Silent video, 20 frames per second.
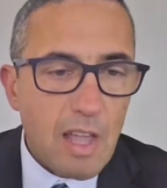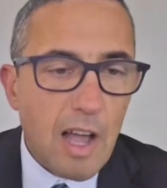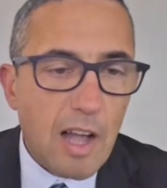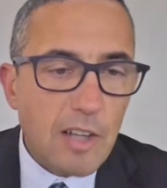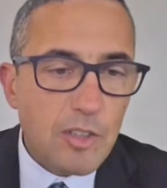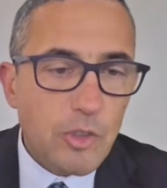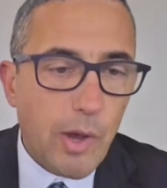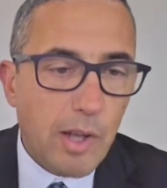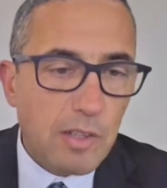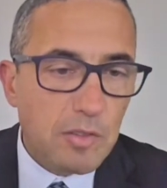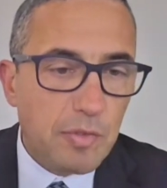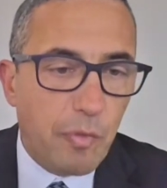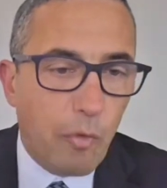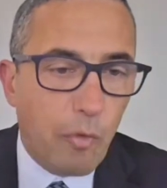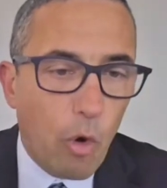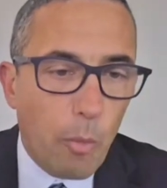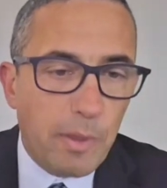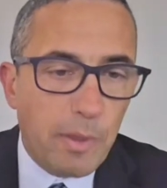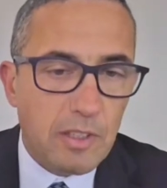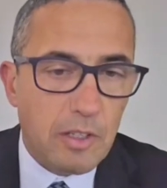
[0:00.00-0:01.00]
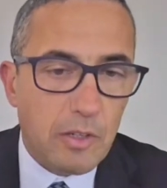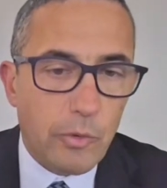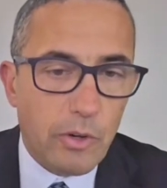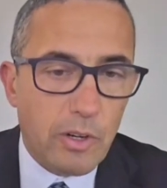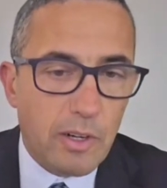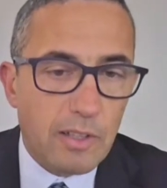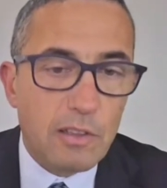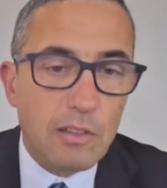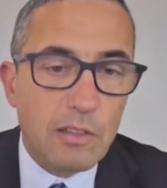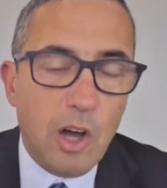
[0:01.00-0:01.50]
are transforming the
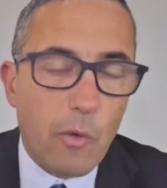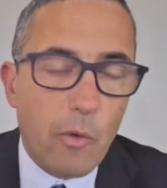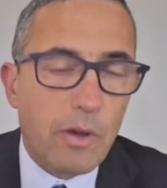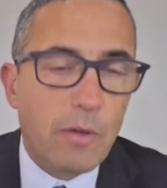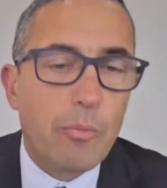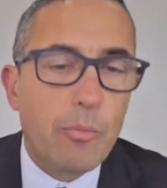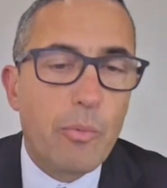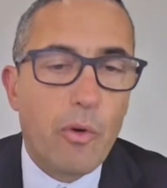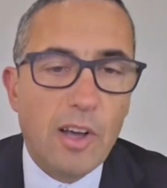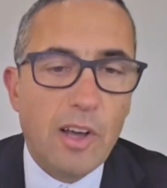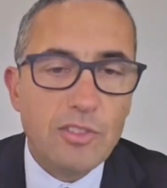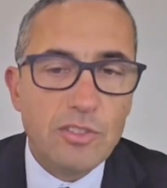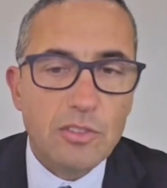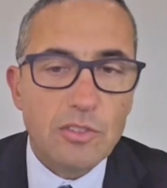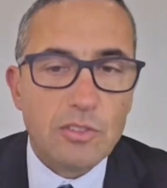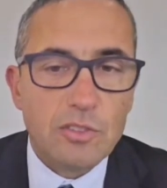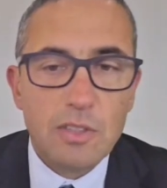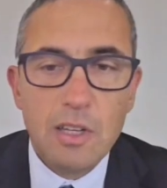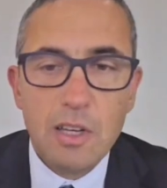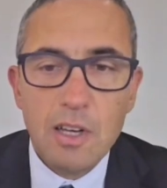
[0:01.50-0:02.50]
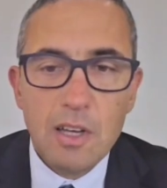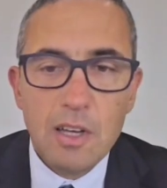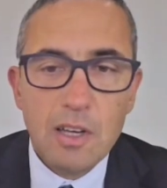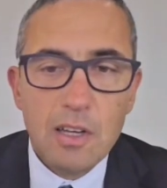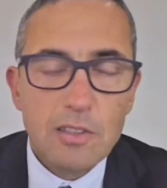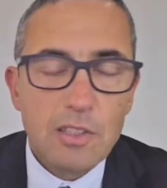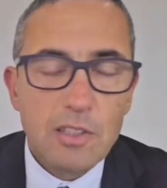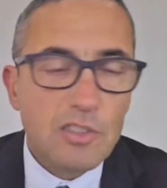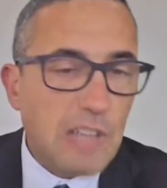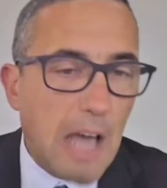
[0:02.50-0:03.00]
grid and lowering prices.
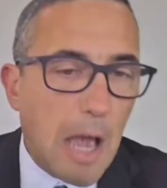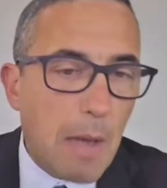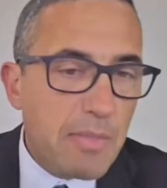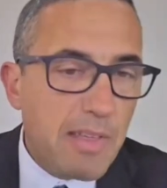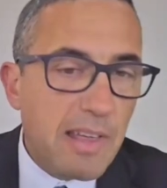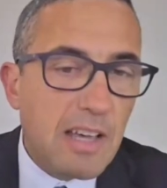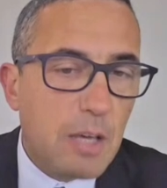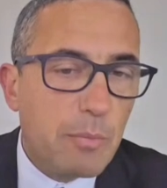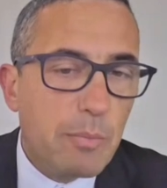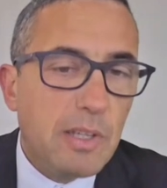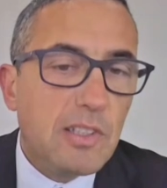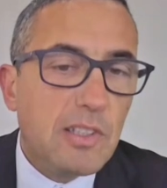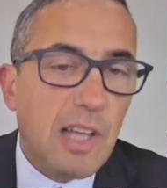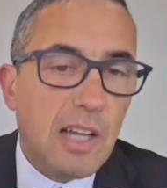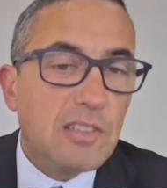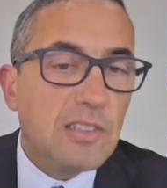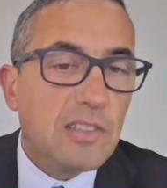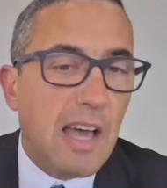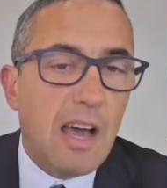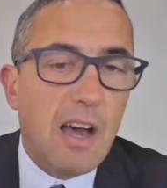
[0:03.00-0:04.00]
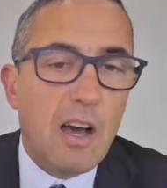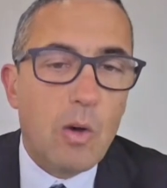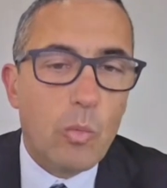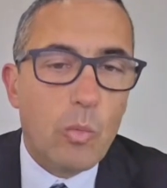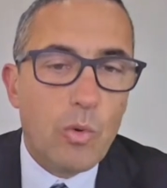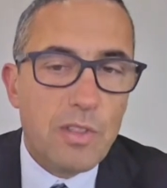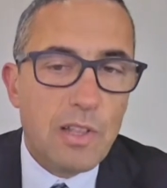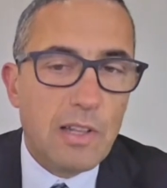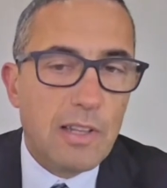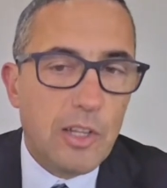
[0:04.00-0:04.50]
The same thing can be done now
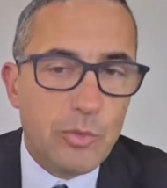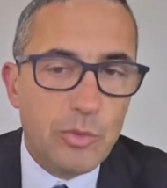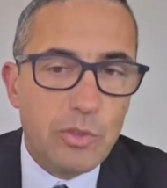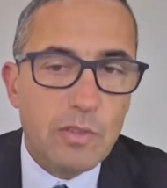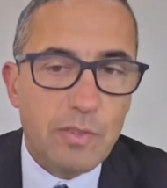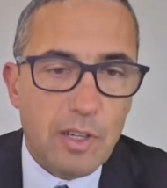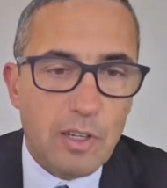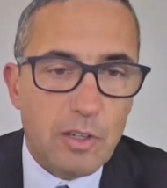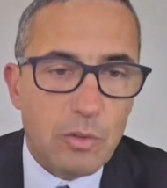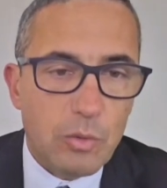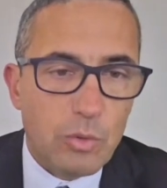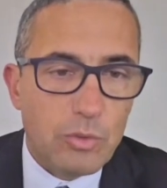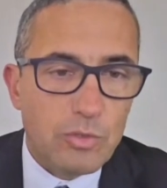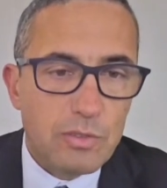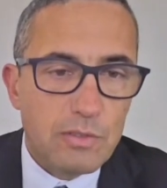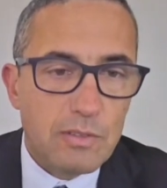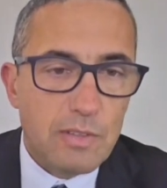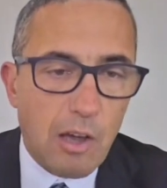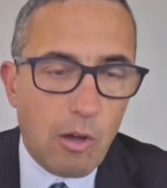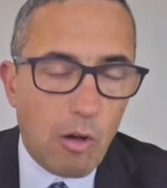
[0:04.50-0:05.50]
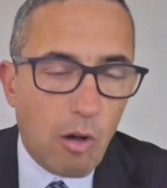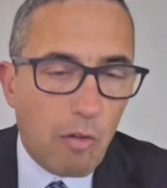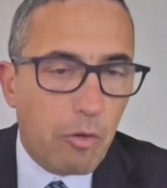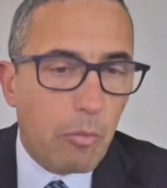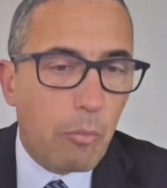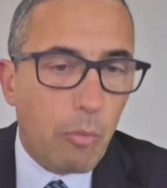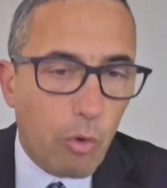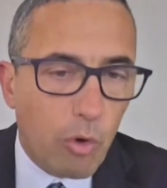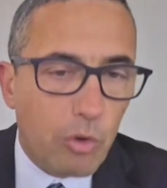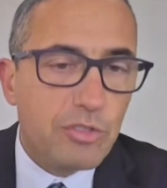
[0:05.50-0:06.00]
with electric vehicles. They
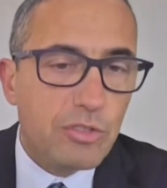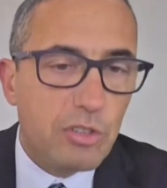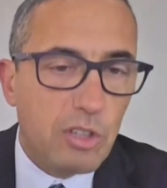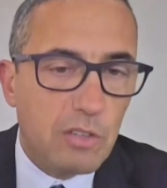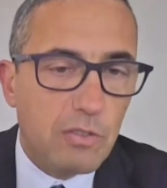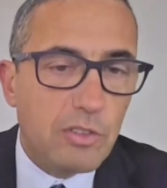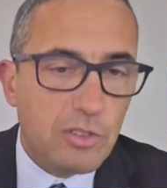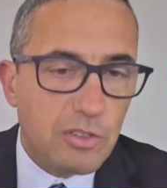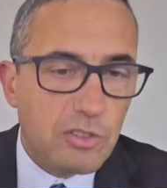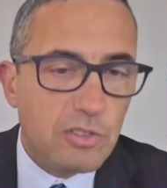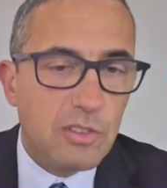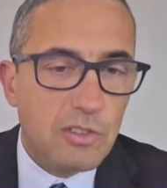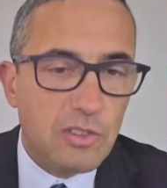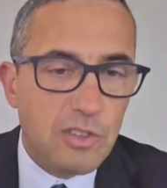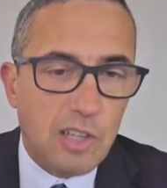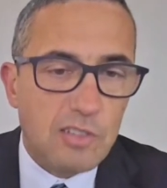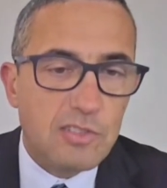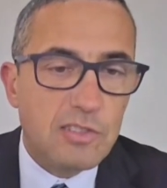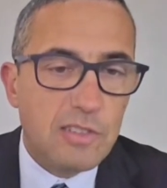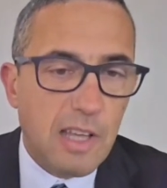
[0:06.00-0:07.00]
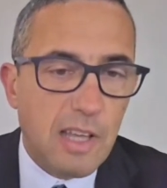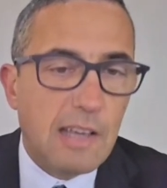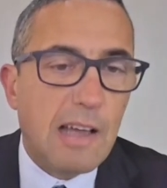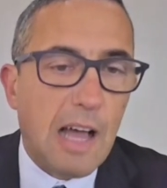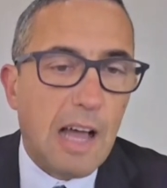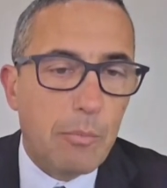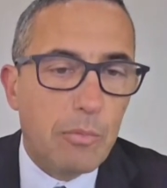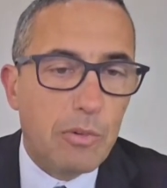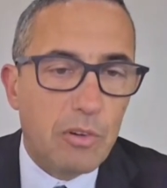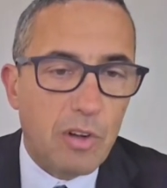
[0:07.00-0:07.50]
offer more services than just
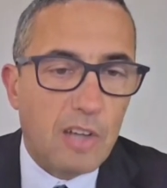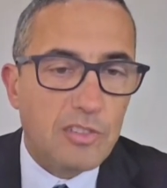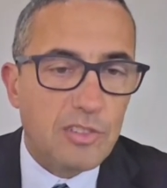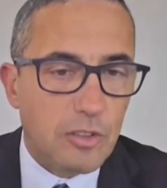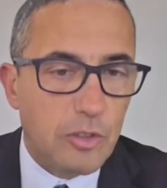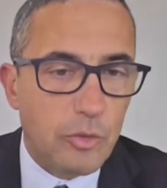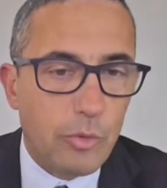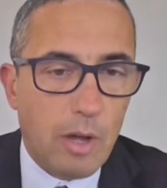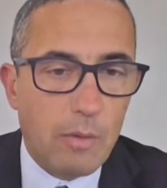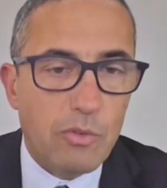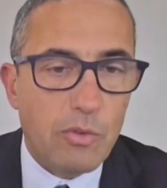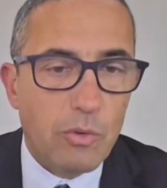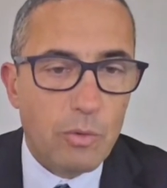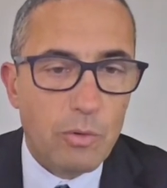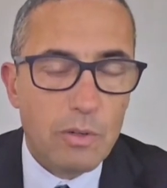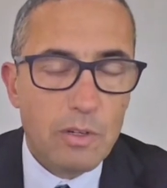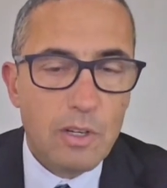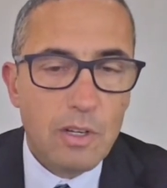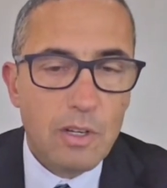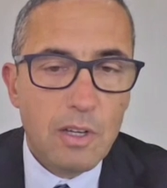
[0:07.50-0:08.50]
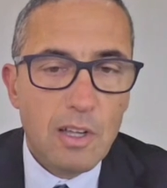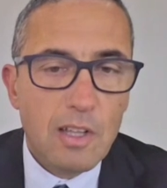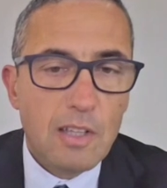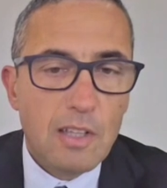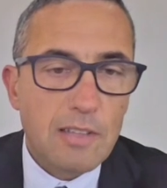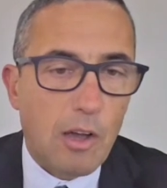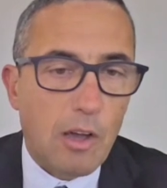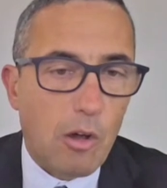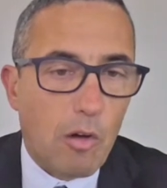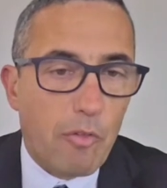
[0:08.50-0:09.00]
decarbonizing travel.
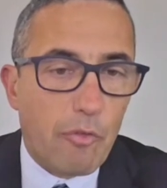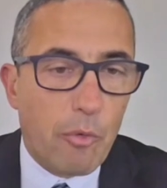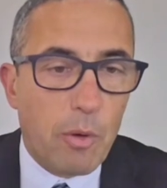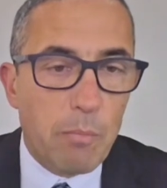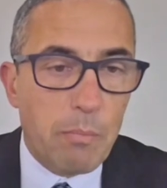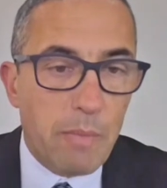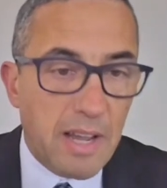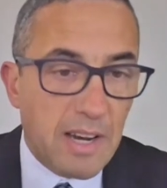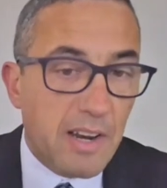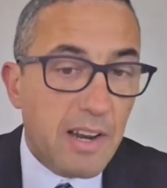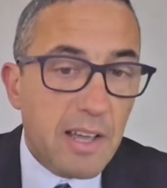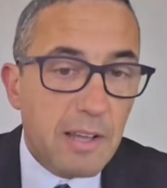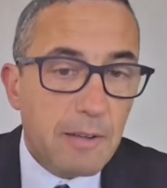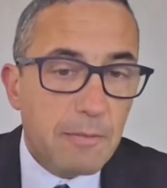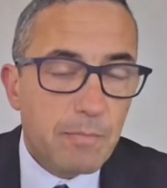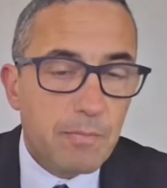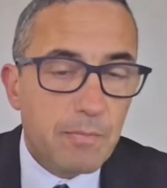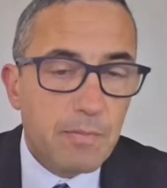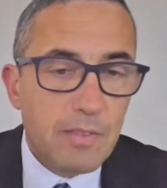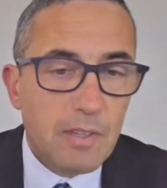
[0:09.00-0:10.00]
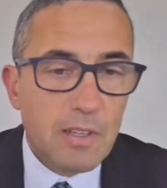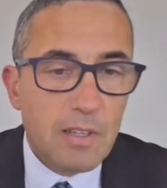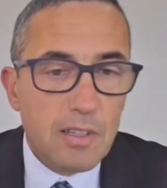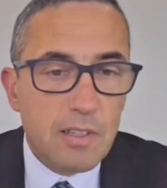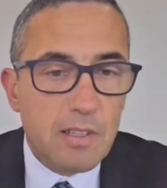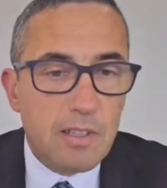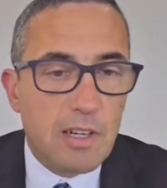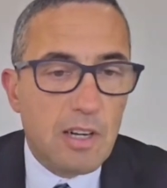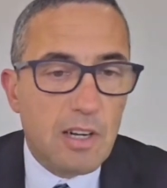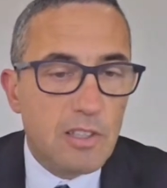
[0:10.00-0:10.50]
They offer amenity.
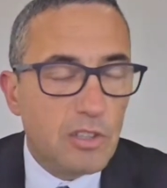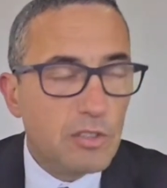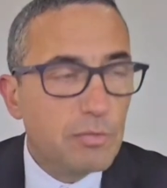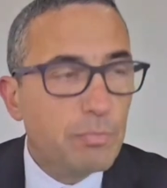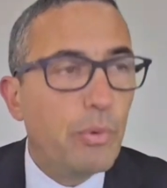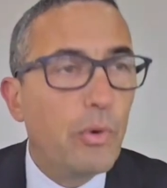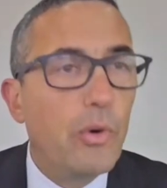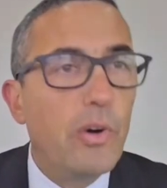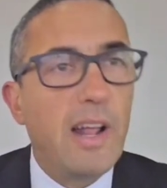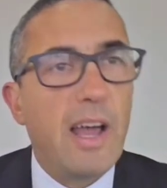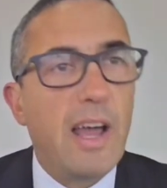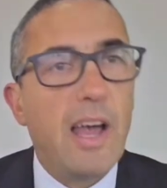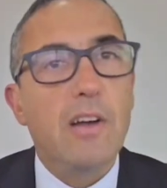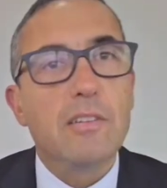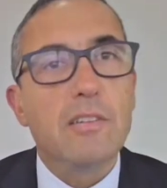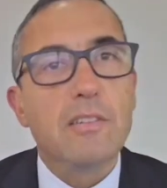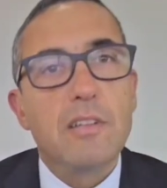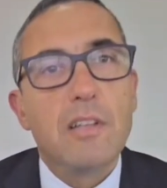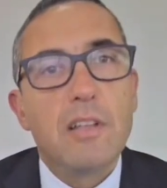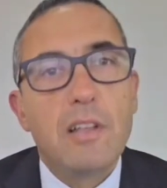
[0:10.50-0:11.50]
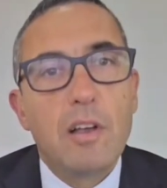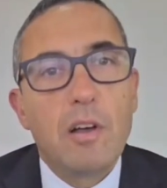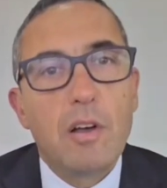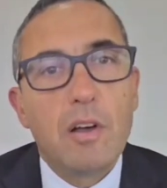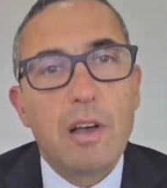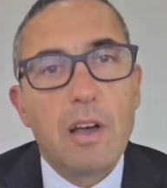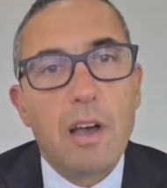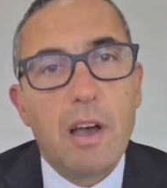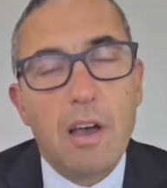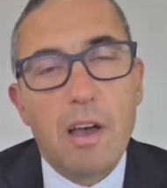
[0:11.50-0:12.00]
And I just point out,
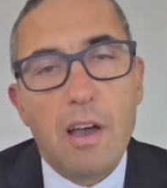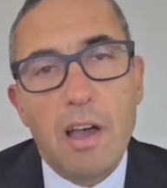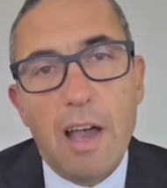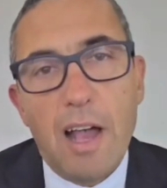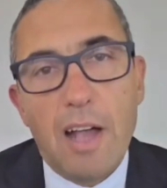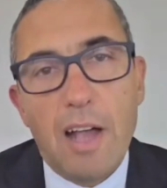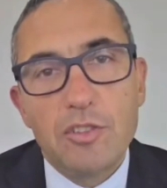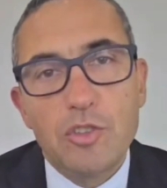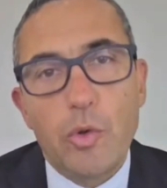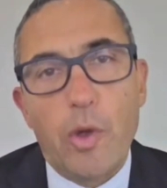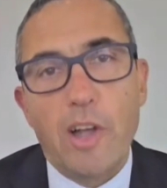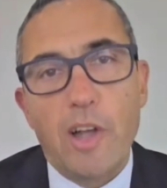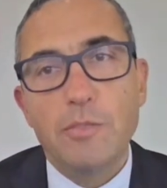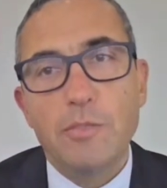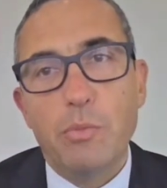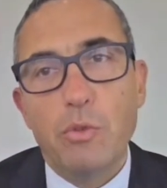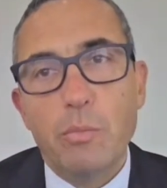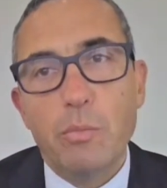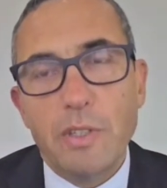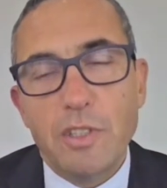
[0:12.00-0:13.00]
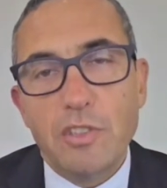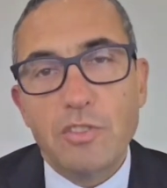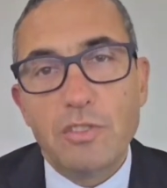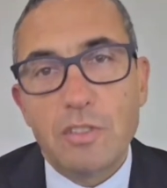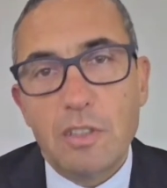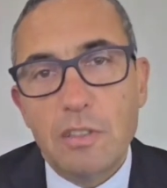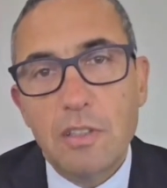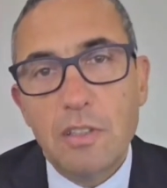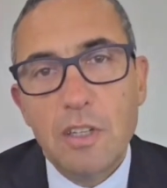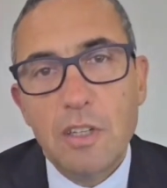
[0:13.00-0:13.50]
as Transport
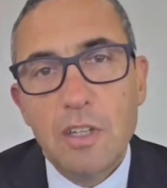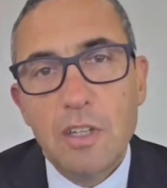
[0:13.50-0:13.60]
Minister,